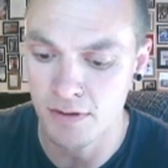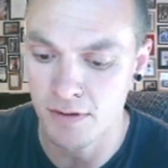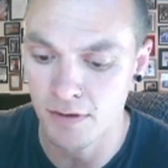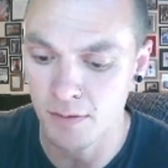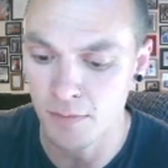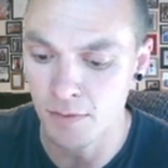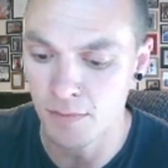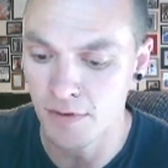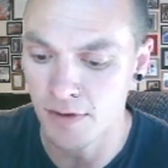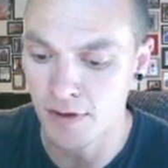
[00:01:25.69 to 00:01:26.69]
that comes up
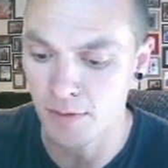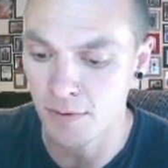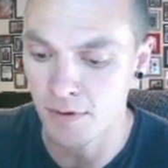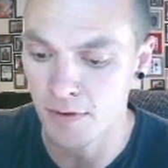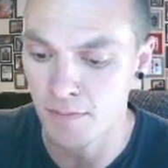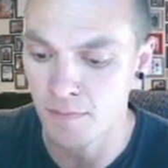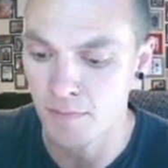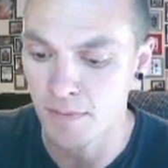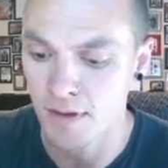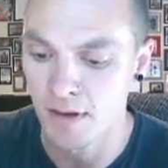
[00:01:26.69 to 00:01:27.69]
to the centre point
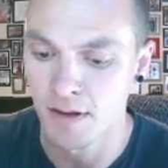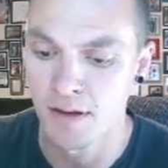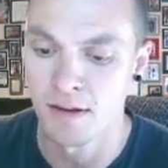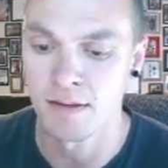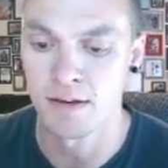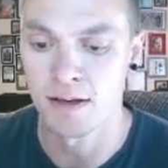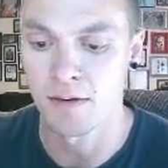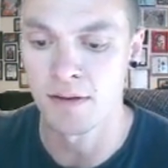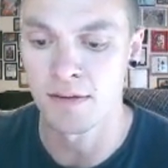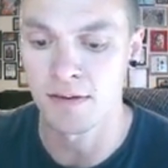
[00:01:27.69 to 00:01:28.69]
and down
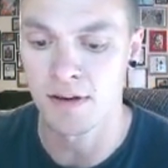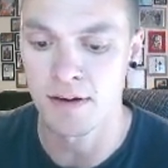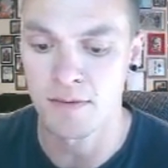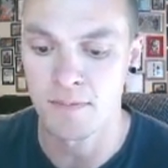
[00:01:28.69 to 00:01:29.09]
either side.